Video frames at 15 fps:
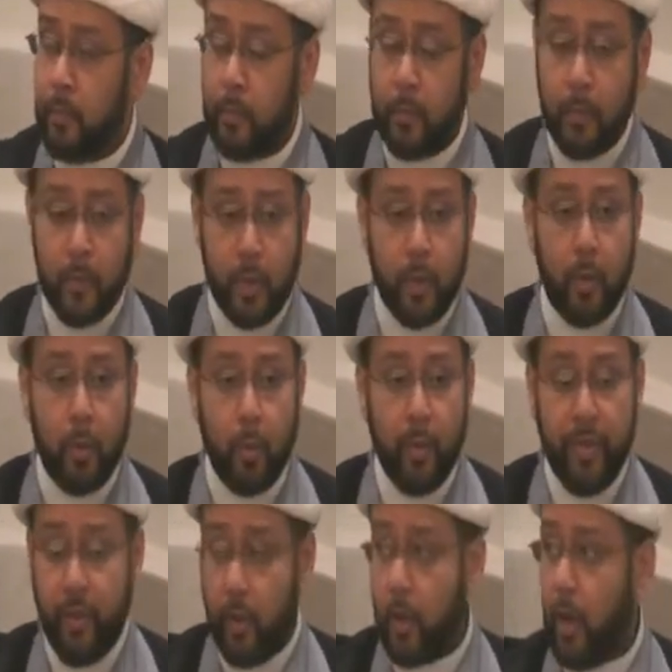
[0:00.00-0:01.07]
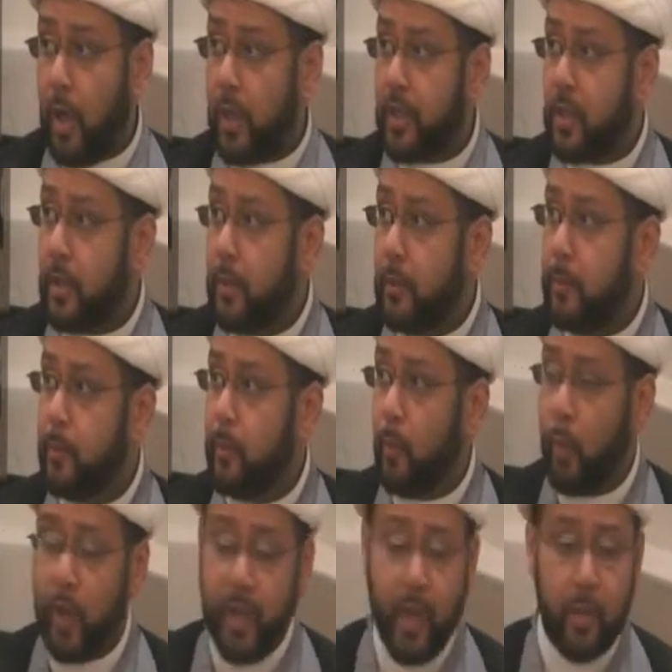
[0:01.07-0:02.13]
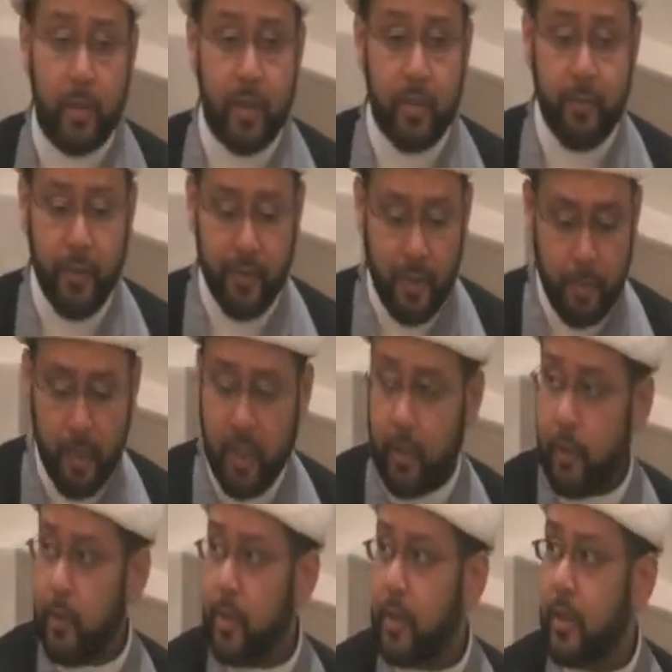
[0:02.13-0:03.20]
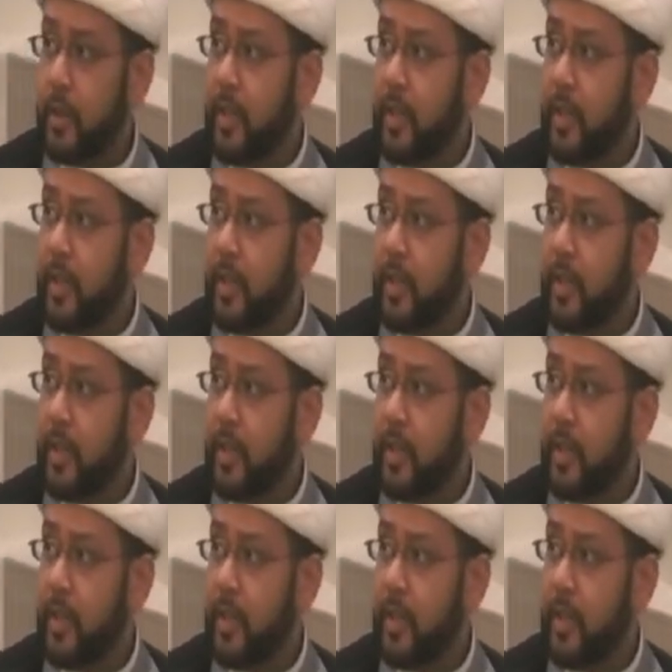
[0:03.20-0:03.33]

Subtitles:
So with our cost, one house is 50 meters.